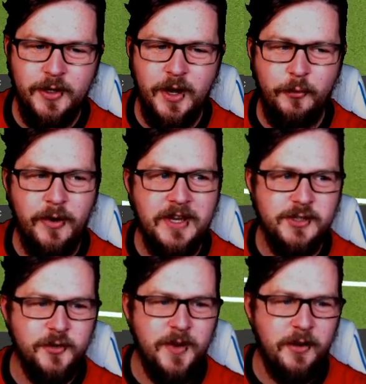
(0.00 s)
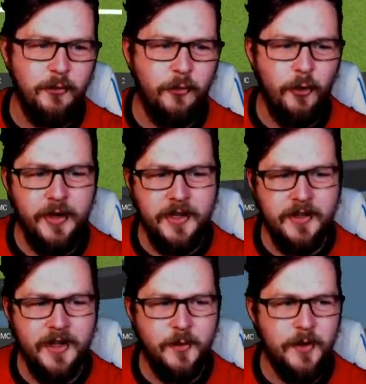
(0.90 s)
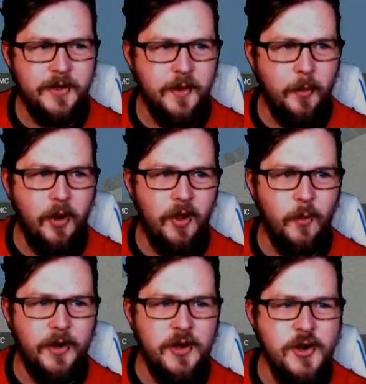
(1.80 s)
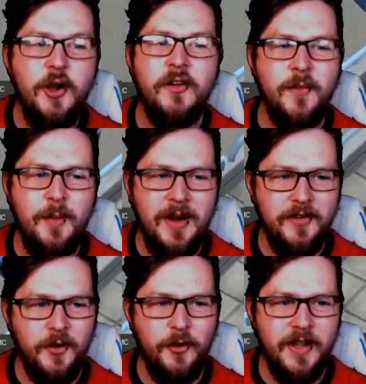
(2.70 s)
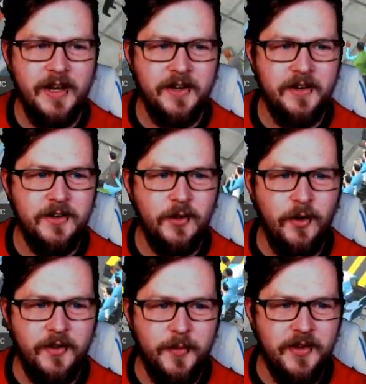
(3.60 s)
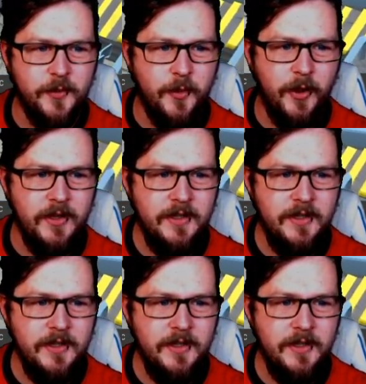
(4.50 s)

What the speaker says: a Rangers player running down the ball when none of my players are looking at it. Douglas picks up the ball.